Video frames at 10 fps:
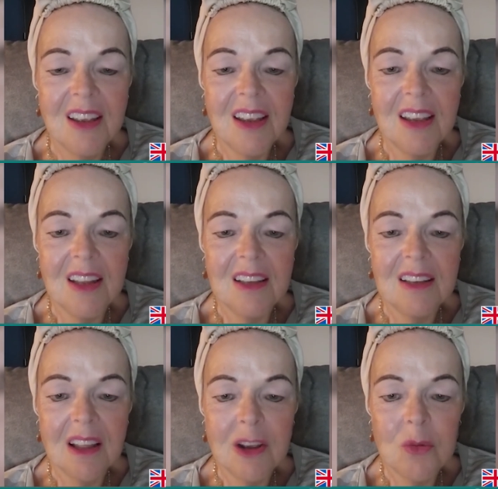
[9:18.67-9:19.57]

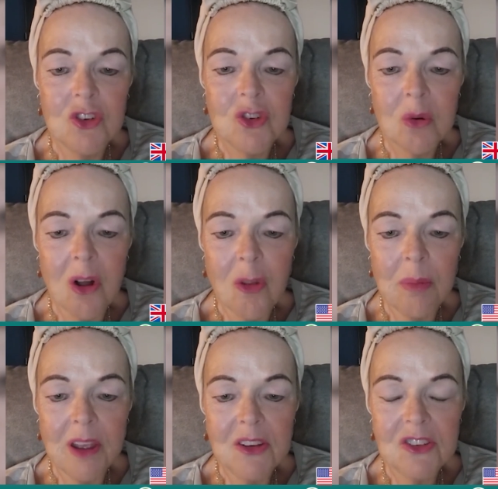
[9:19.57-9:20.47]
And I wish you all the
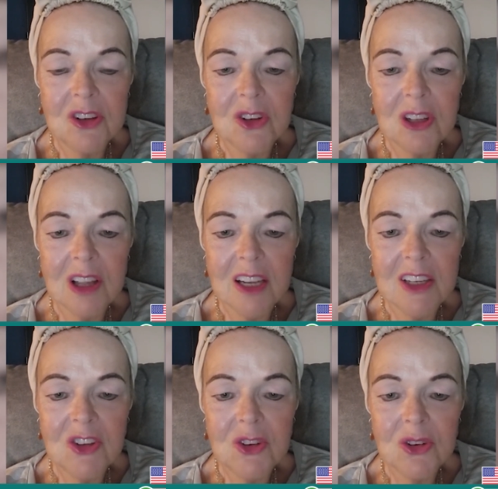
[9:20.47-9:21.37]
best and good luck
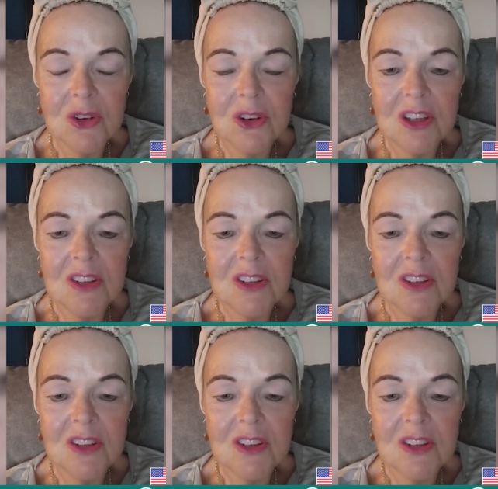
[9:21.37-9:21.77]
in your